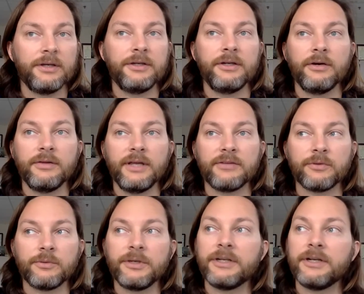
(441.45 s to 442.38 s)
and that's
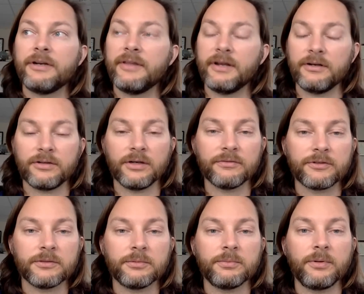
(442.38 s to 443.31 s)
where we get into that
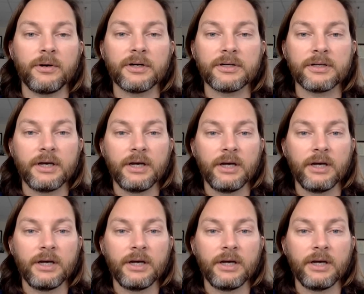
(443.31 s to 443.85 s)
uncomfortable part.